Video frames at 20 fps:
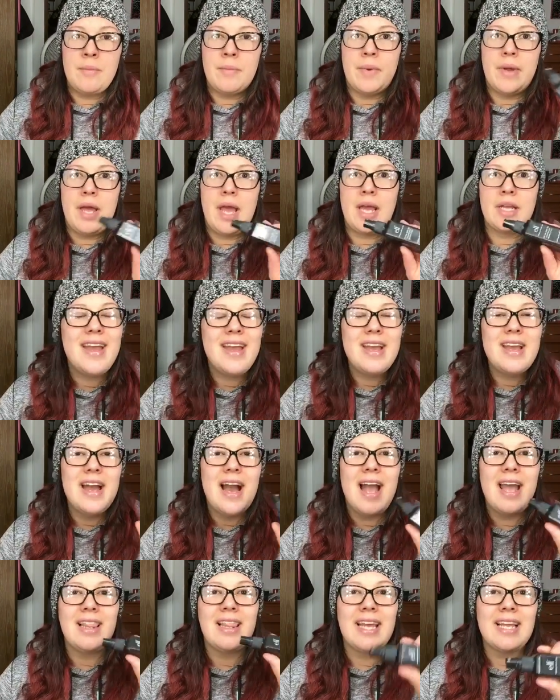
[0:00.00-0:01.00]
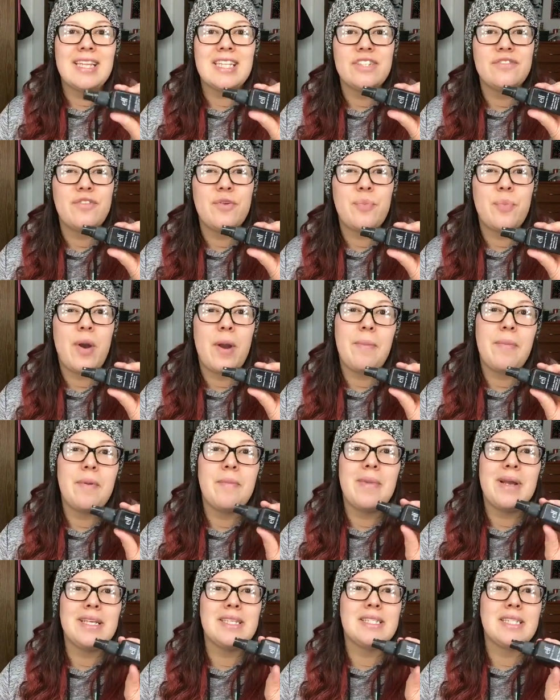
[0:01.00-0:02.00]
But I like this for
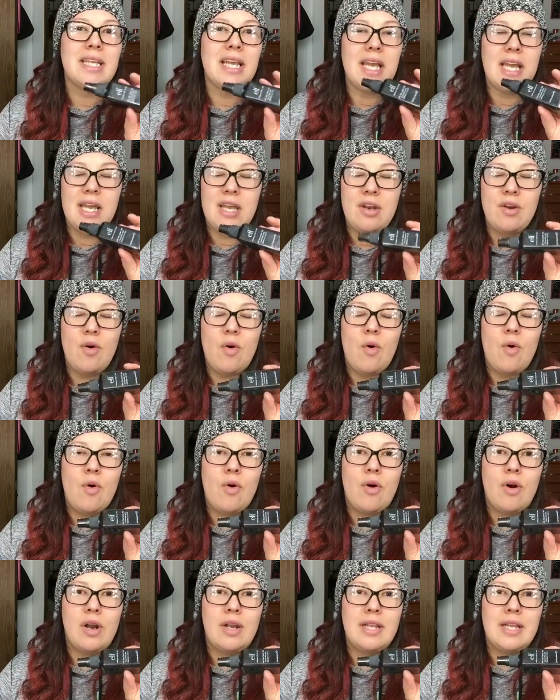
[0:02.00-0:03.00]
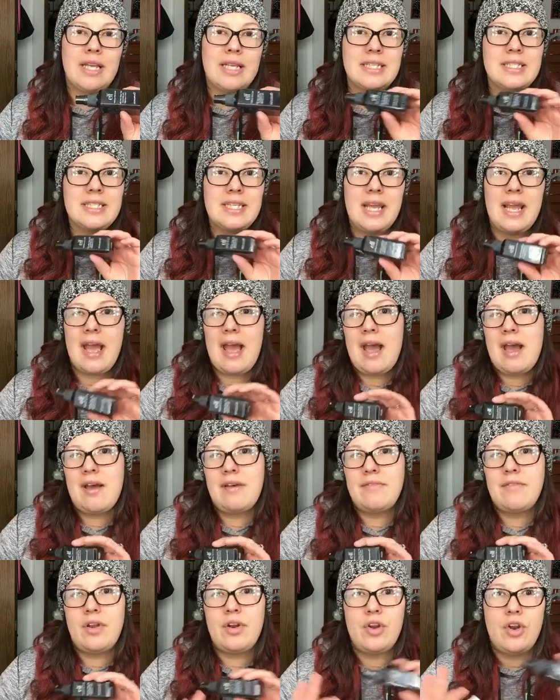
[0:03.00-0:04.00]
prepping my skin, or let's say
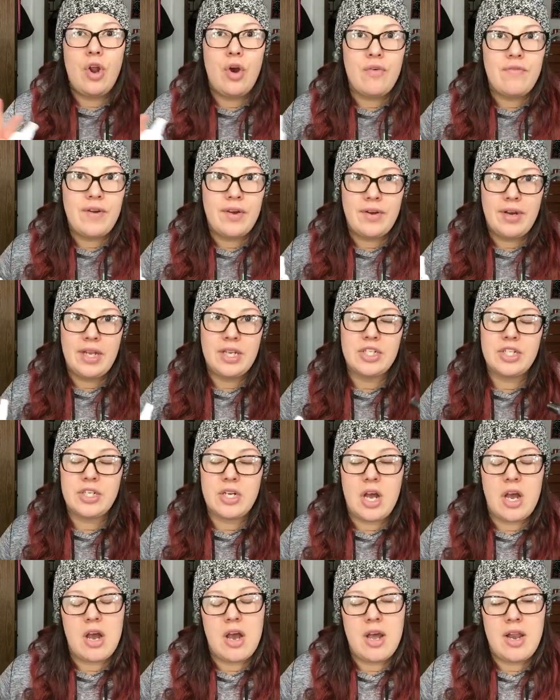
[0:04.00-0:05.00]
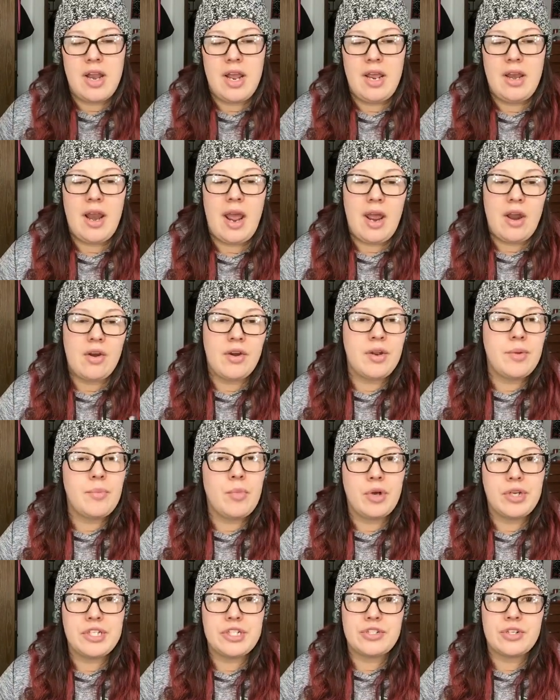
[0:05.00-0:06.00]
have no foundation on and I already
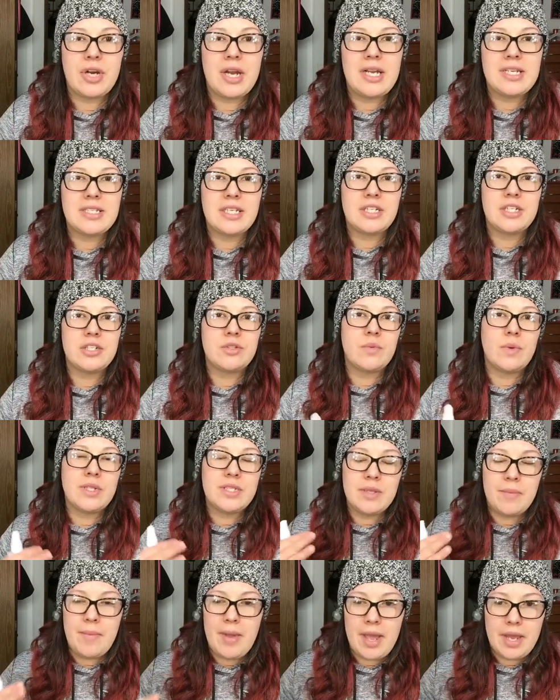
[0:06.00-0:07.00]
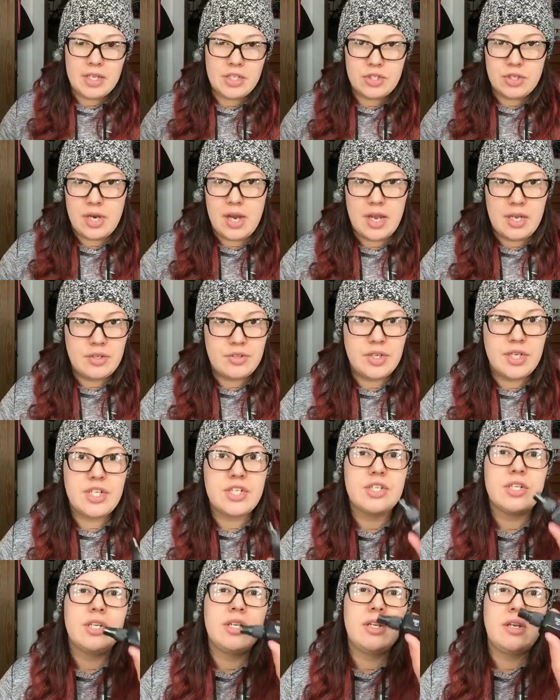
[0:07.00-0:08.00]
moisturized. I just want some extra
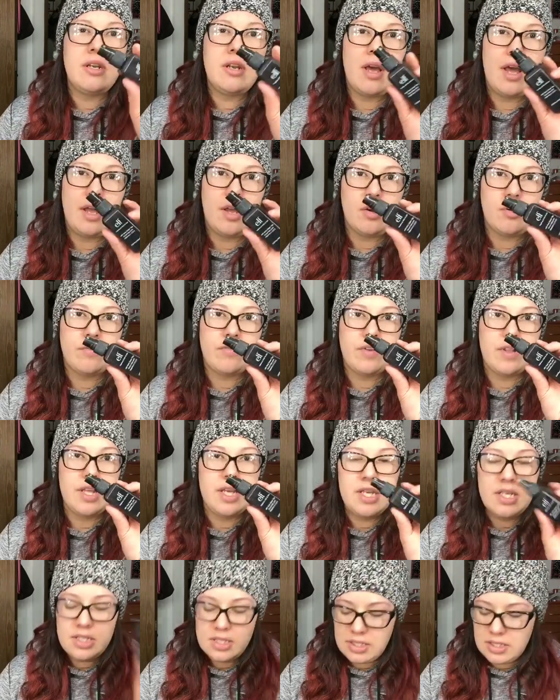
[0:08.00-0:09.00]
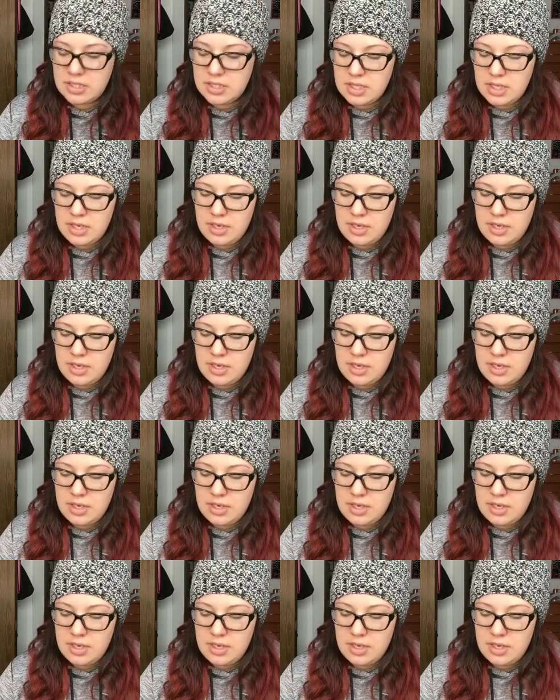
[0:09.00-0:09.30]
hydration. I go for this.